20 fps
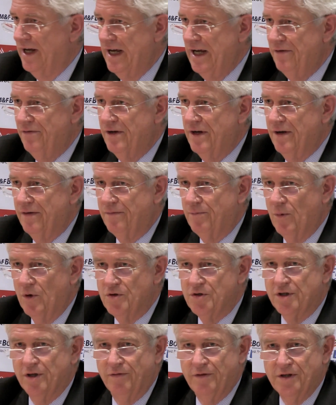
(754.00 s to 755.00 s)
even if
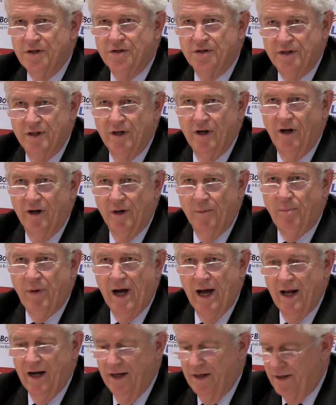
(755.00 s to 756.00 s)
most of this is still on a
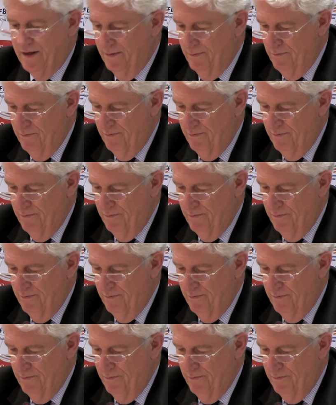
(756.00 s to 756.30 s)
pilot